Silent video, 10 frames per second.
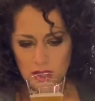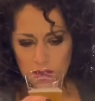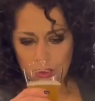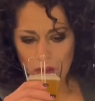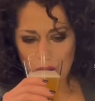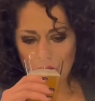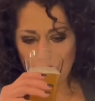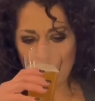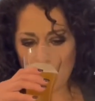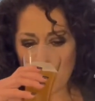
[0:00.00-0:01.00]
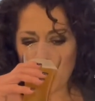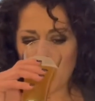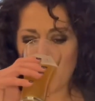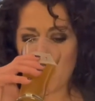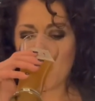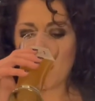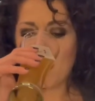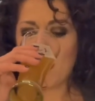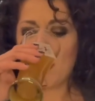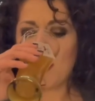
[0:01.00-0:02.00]

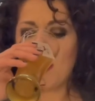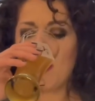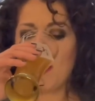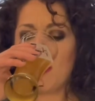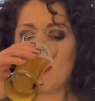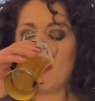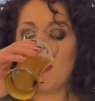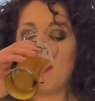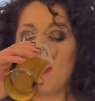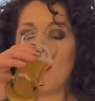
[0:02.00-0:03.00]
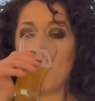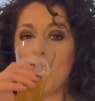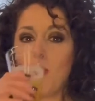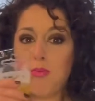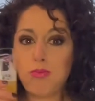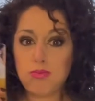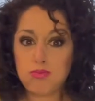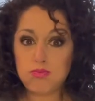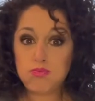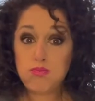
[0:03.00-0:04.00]

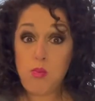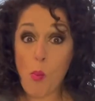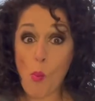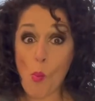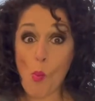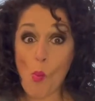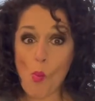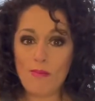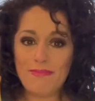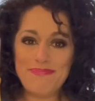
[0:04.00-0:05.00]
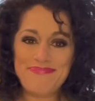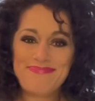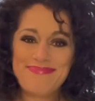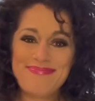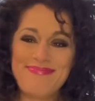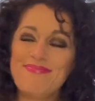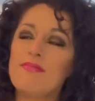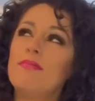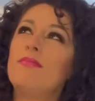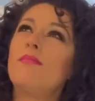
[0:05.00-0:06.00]

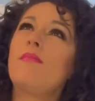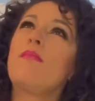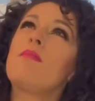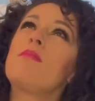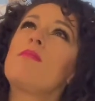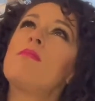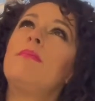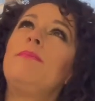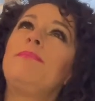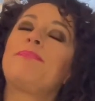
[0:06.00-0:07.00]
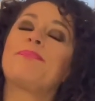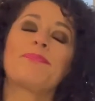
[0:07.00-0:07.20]
Nothing is said.